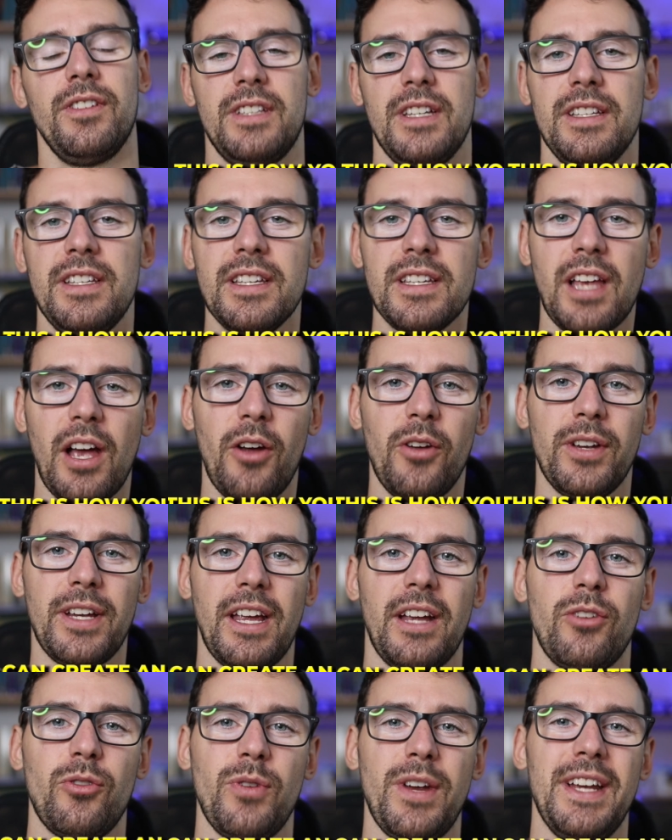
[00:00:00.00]
This is how you
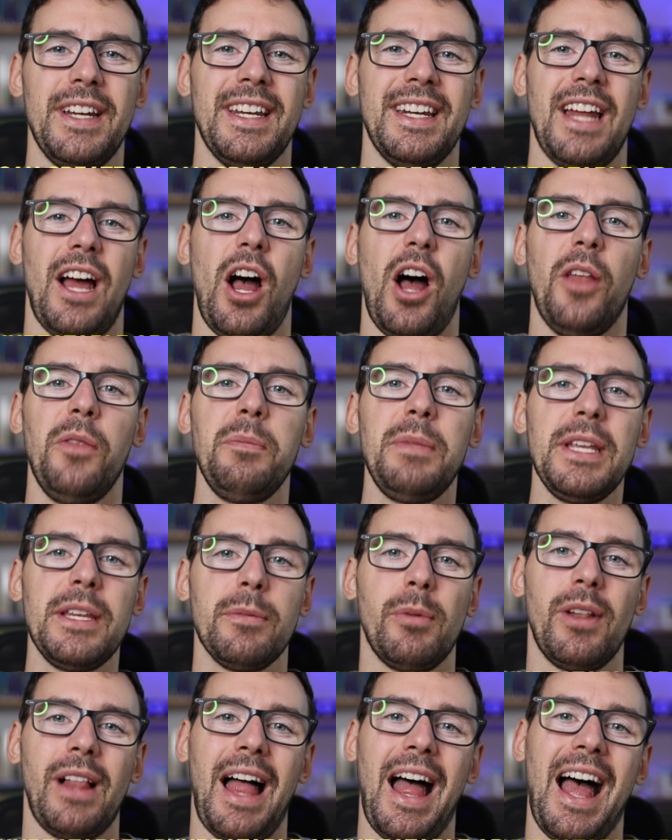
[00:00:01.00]
can create an
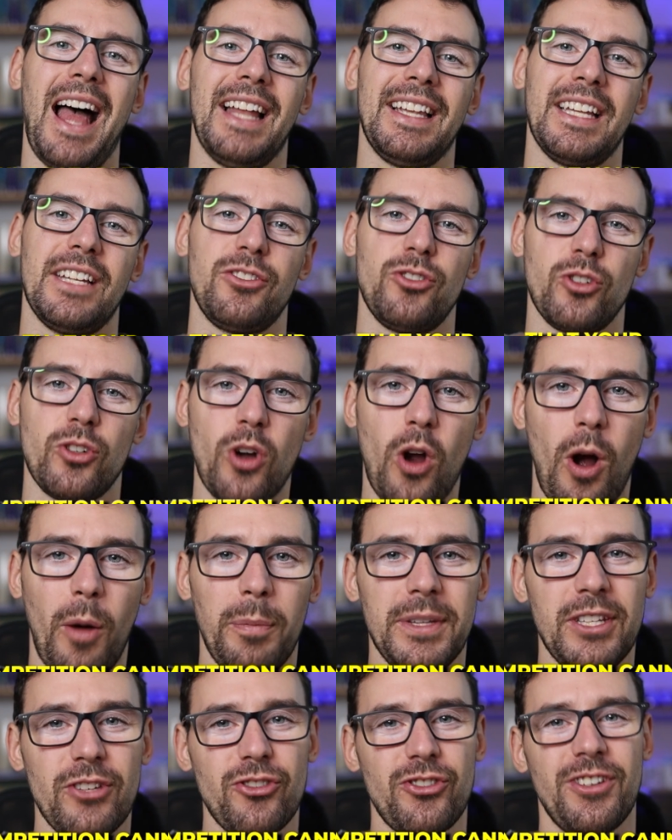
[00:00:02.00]
unbeatable ad that your
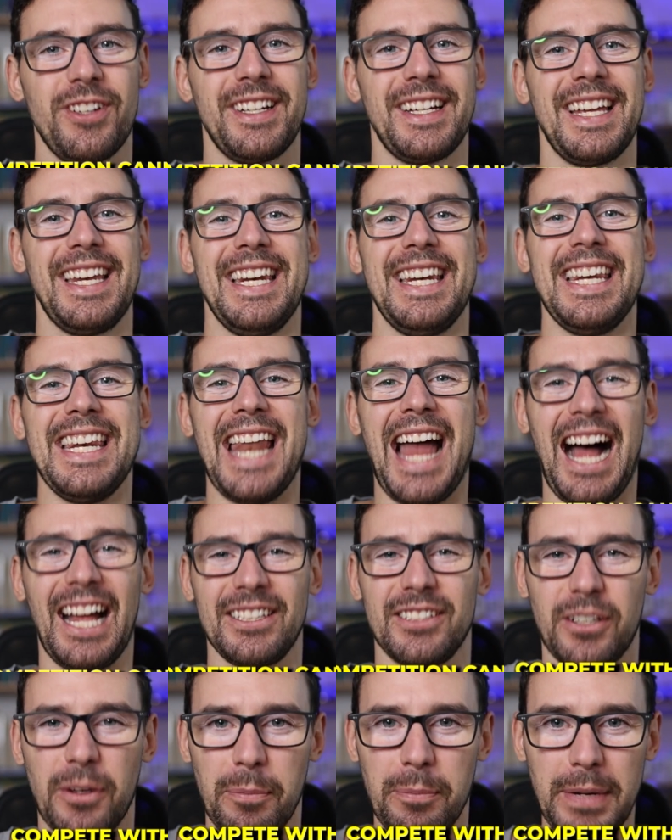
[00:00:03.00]
competition
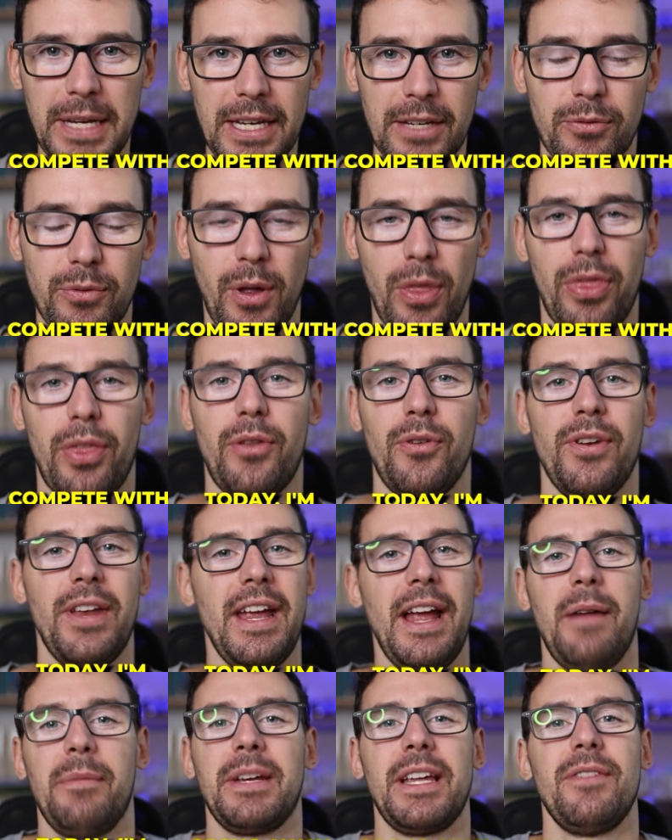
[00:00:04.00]
cannot compete with. Today,
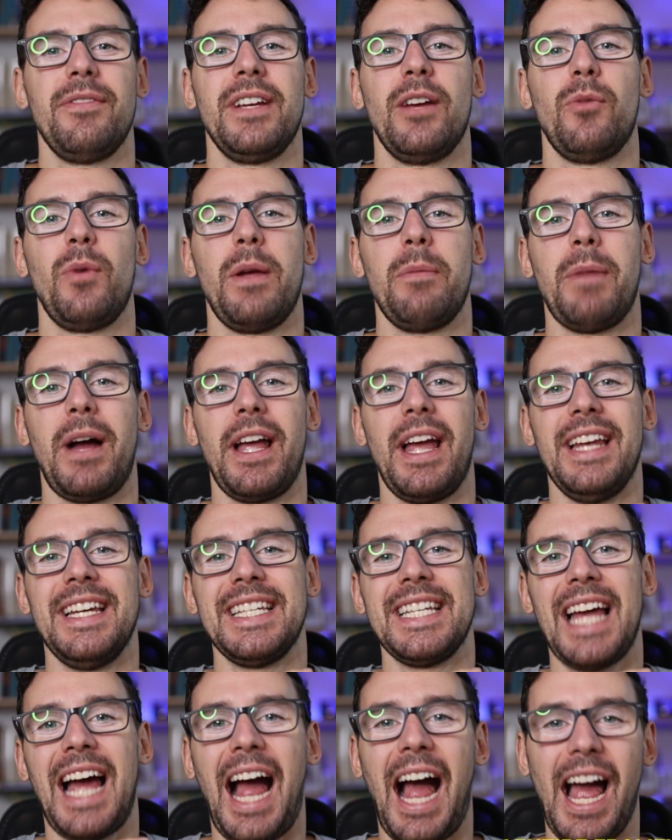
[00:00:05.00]
I'm giving away my
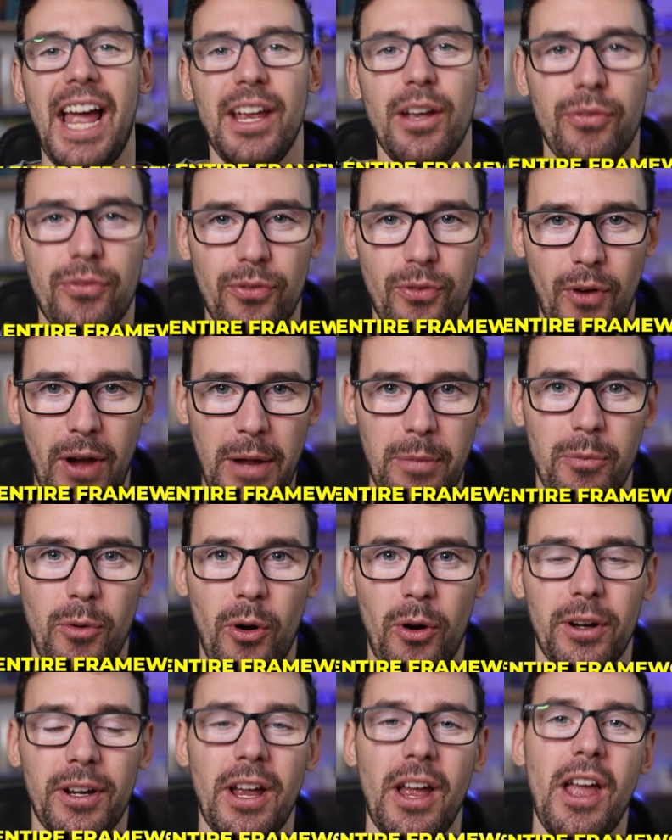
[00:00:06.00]
entire
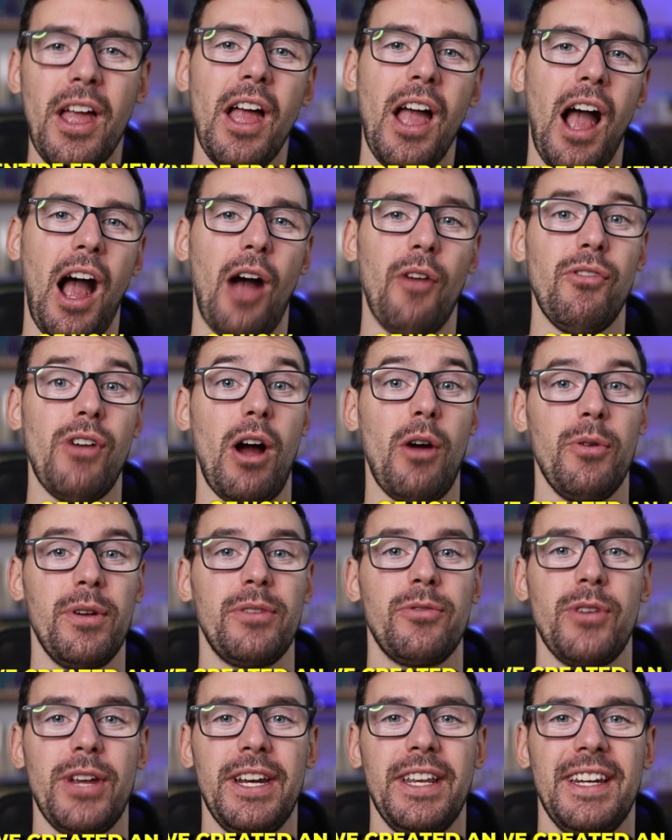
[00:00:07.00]
framework of how we
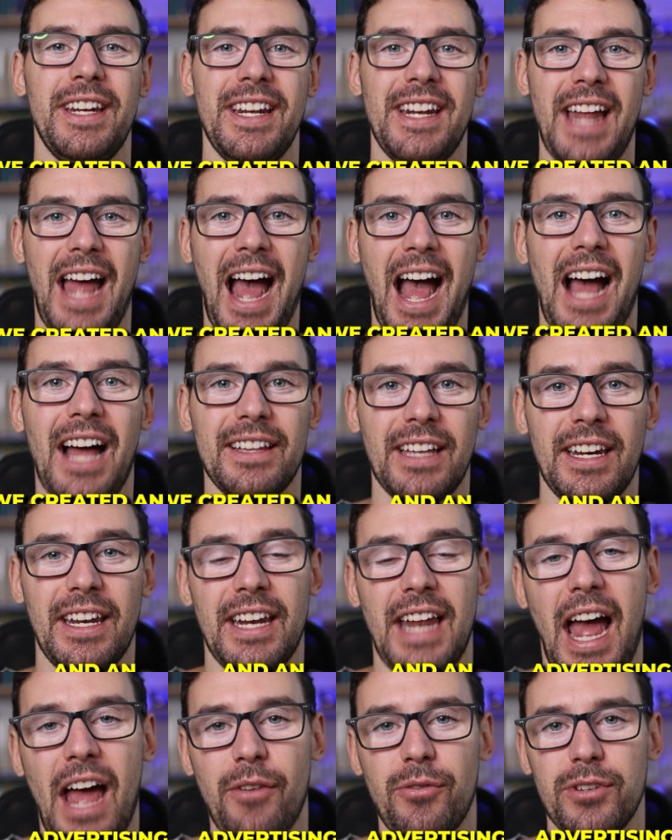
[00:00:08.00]
created an ad and
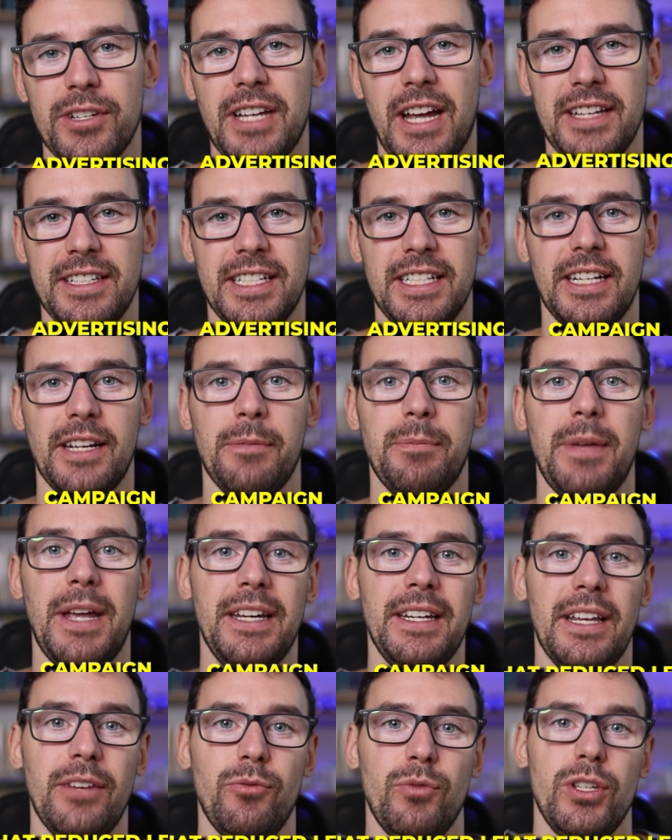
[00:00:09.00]
an advertising campaign
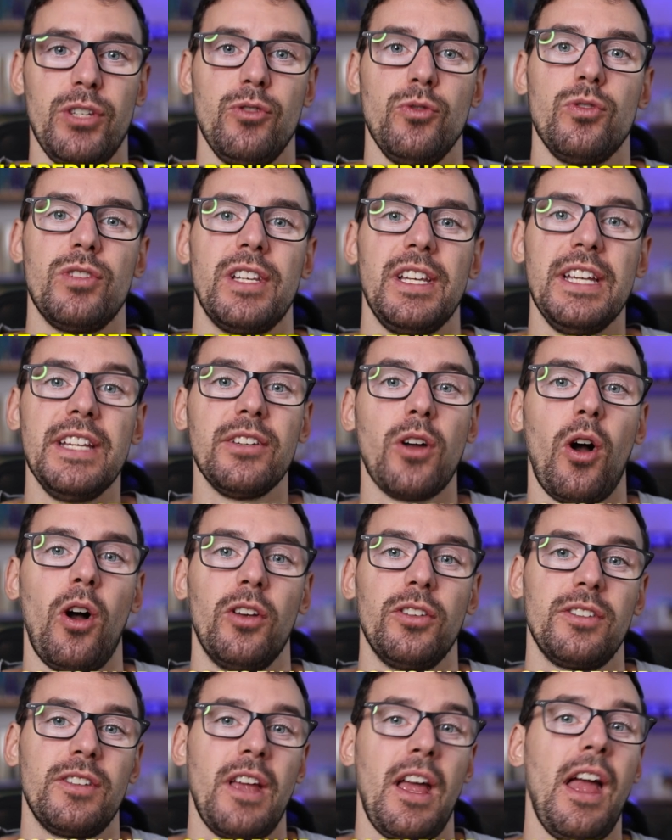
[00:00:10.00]
that reduced lead
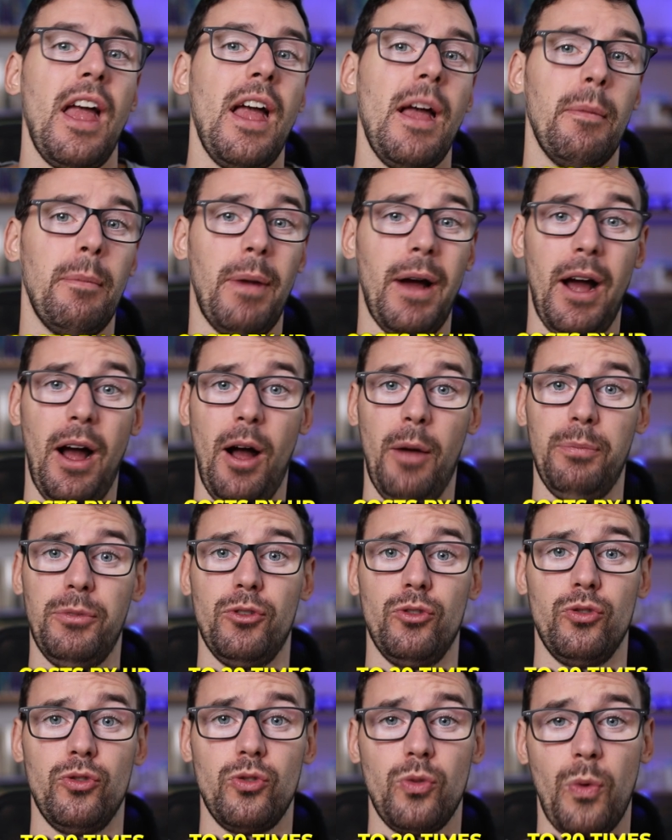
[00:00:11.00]
cost by up
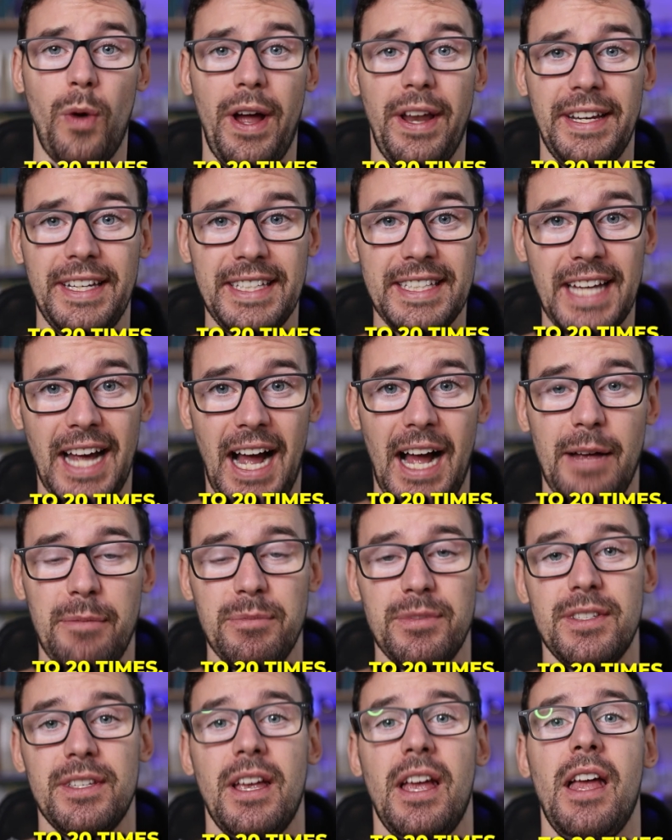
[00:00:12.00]
to 20
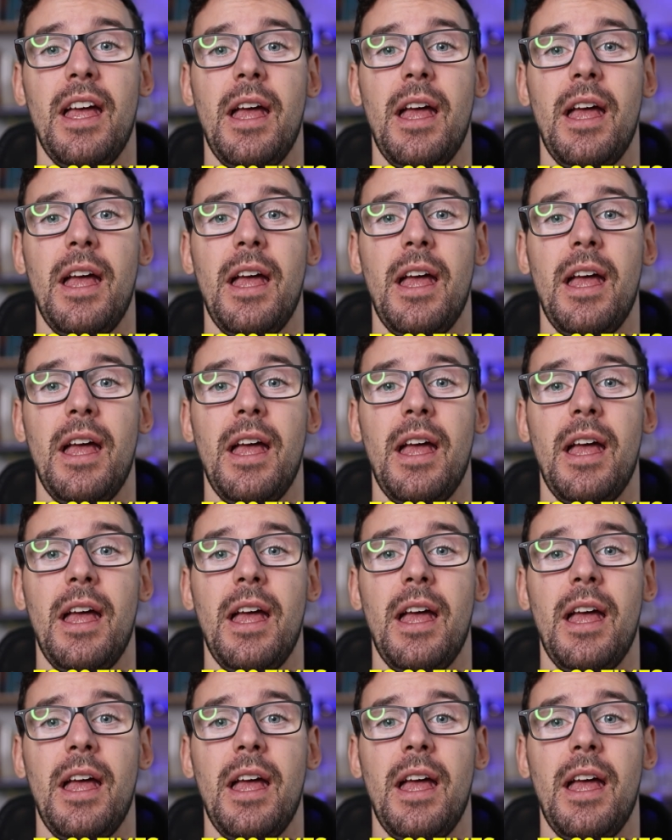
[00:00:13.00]
times.